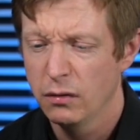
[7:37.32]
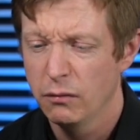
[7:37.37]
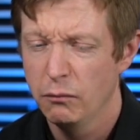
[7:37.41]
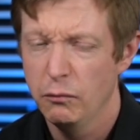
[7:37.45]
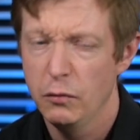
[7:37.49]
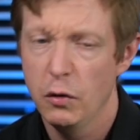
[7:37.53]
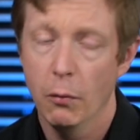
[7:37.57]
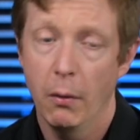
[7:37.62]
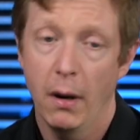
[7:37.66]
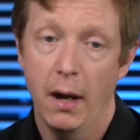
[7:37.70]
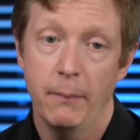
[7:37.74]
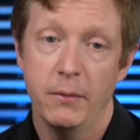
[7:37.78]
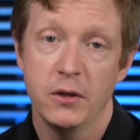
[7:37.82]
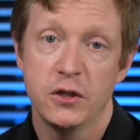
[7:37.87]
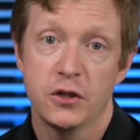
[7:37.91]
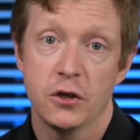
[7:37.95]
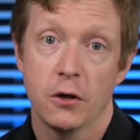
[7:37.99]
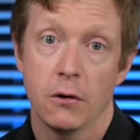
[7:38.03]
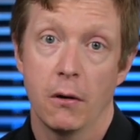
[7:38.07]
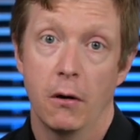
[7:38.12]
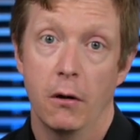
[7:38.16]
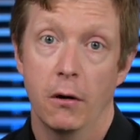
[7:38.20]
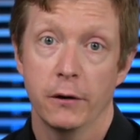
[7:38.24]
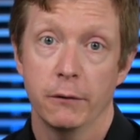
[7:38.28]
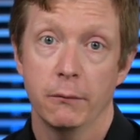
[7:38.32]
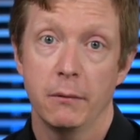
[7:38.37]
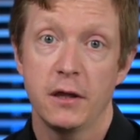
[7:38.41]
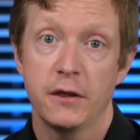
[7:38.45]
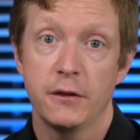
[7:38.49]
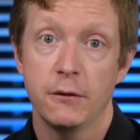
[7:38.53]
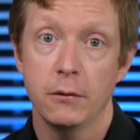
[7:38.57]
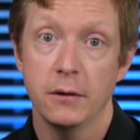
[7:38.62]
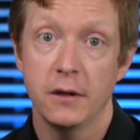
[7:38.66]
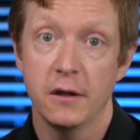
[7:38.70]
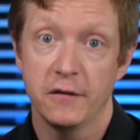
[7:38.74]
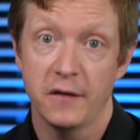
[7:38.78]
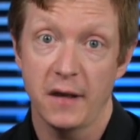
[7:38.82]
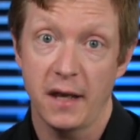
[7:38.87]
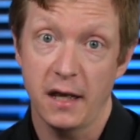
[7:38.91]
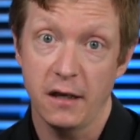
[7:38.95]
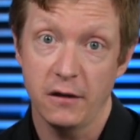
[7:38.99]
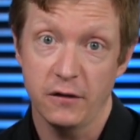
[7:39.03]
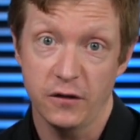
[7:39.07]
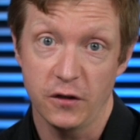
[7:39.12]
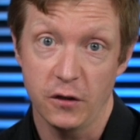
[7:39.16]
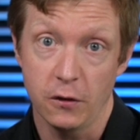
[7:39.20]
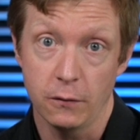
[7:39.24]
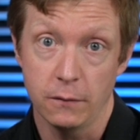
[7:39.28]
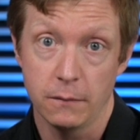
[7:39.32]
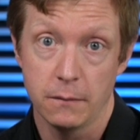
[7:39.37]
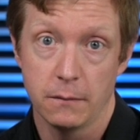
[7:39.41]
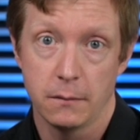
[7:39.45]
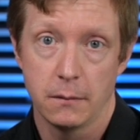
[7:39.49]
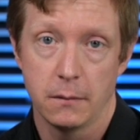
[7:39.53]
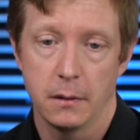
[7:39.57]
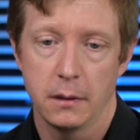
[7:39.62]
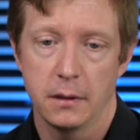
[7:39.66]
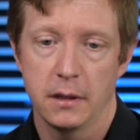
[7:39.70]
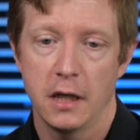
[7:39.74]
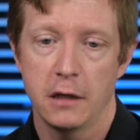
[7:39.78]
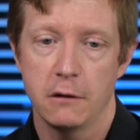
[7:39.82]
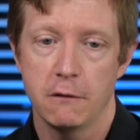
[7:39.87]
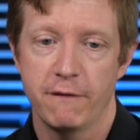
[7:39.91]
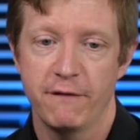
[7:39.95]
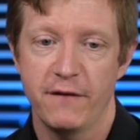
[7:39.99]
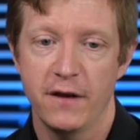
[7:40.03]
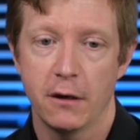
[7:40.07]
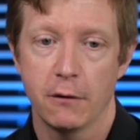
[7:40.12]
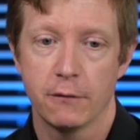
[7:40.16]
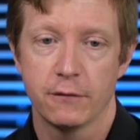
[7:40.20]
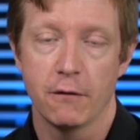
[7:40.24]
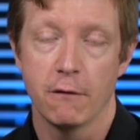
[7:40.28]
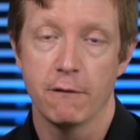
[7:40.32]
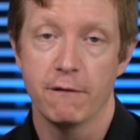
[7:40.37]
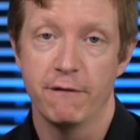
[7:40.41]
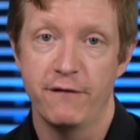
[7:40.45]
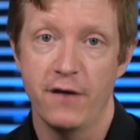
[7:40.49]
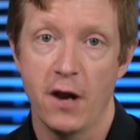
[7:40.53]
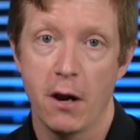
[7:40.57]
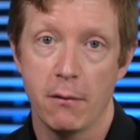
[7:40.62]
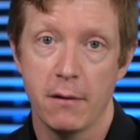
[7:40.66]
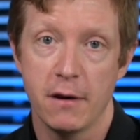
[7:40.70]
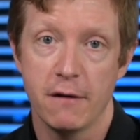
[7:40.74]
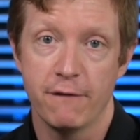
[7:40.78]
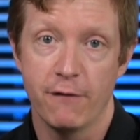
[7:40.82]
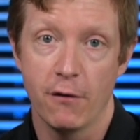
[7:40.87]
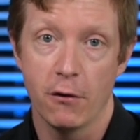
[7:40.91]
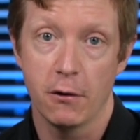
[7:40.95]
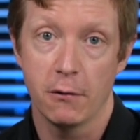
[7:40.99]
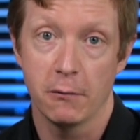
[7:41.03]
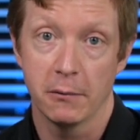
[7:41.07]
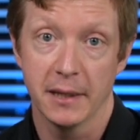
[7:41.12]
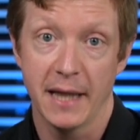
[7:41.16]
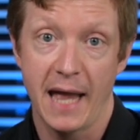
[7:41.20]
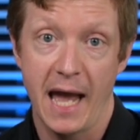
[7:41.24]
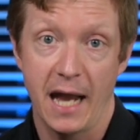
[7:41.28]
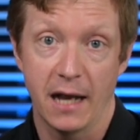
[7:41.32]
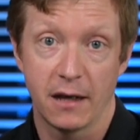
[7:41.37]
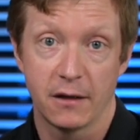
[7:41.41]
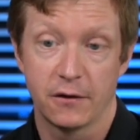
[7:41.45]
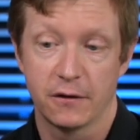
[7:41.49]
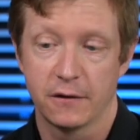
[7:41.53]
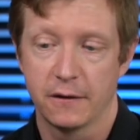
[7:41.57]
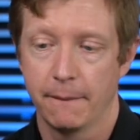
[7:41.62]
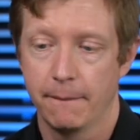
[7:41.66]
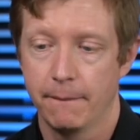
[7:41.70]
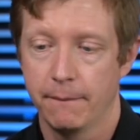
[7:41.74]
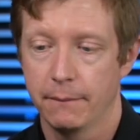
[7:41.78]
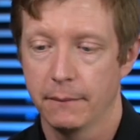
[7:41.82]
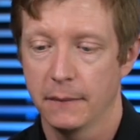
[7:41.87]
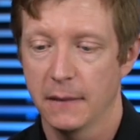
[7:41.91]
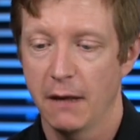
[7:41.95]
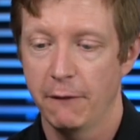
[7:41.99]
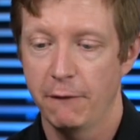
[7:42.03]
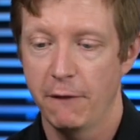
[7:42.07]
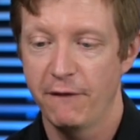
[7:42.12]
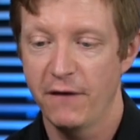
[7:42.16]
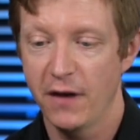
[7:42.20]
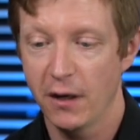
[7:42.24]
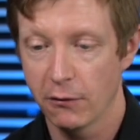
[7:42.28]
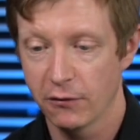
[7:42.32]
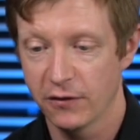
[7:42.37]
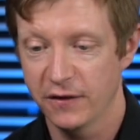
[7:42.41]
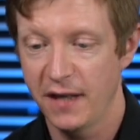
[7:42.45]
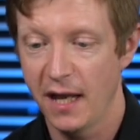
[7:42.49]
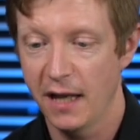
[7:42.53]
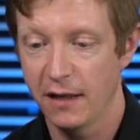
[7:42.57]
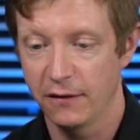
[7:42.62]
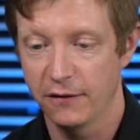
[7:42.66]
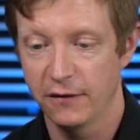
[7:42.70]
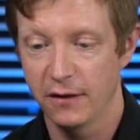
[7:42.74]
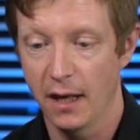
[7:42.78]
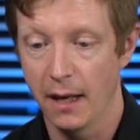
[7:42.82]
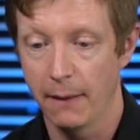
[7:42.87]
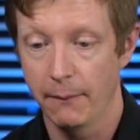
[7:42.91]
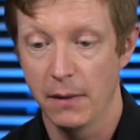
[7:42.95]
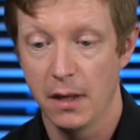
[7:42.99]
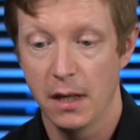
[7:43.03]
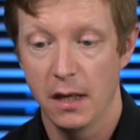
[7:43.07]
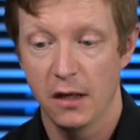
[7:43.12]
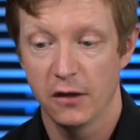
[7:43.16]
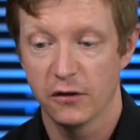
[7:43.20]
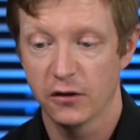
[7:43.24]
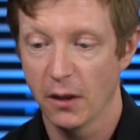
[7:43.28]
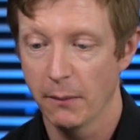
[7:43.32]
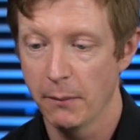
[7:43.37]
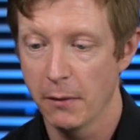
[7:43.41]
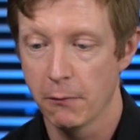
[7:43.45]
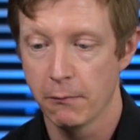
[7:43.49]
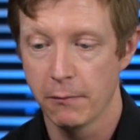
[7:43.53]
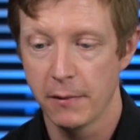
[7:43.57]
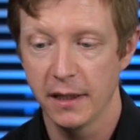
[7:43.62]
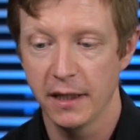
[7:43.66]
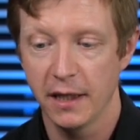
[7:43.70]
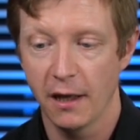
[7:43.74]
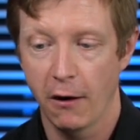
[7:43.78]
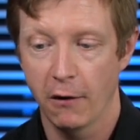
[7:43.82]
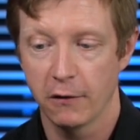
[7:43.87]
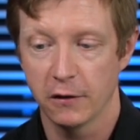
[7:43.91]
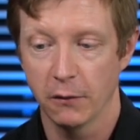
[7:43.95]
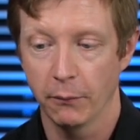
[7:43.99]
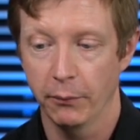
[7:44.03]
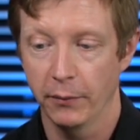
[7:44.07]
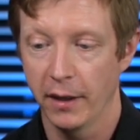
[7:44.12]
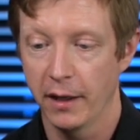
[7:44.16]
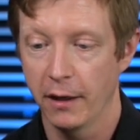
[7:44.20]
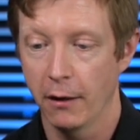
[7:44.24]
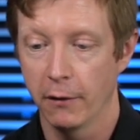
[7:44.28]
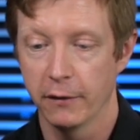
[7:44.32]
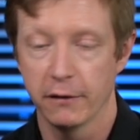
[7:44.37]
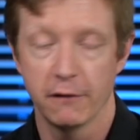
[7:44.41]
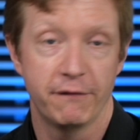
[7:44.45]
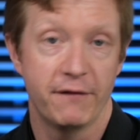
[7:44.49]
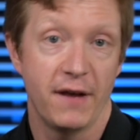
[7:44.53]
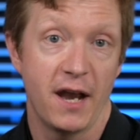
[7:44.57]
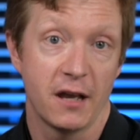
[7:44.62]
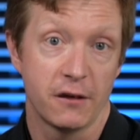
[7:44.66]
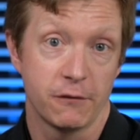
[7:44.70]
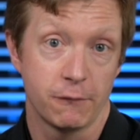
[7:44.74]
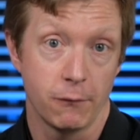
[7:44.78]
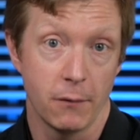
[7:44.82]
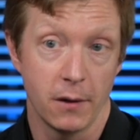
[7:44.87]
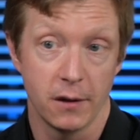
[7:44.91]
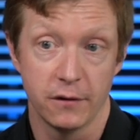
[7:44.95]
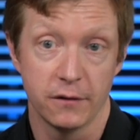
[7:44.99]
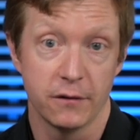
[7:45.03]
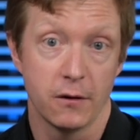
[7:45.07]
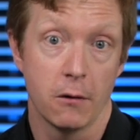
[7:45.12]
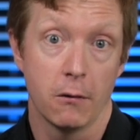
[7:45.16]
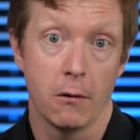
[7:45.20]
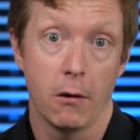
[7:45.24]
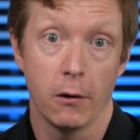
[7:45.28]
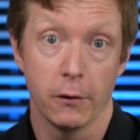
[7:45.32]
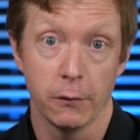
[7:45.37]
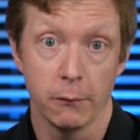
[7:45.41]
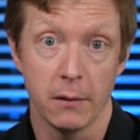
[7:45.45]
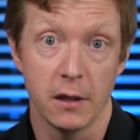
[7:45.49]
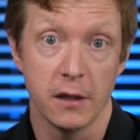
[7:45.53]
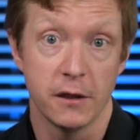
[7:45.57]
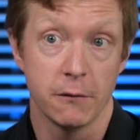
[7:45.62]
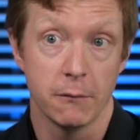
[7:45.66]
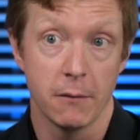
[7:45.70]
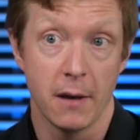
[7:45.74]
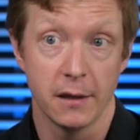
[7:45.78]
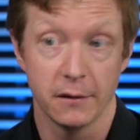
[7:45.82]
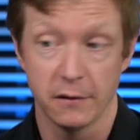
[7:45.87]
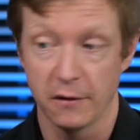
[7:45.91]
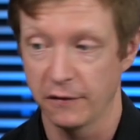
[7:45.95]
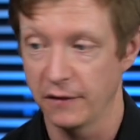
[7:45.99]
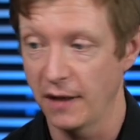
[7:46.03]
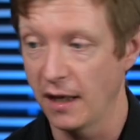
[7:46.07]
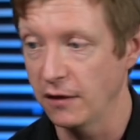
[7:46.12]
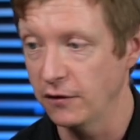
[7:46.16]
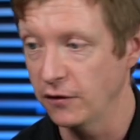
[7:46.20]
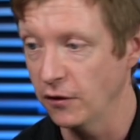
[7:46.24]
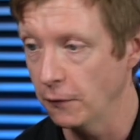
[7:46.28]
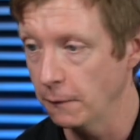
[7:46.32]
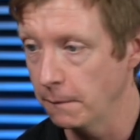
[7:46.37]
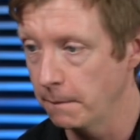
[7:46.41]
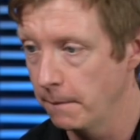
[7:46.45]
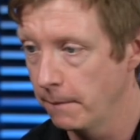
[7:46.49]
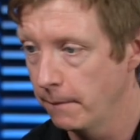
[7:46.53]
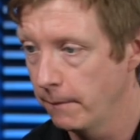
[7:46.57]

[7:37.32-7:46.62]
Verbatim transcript: you want to be sure all the way through this etude that your fingers are very, very relaxed. If your fingers tense up, it's going to be really hard to play all the fast runs that are all the way throughout this etude.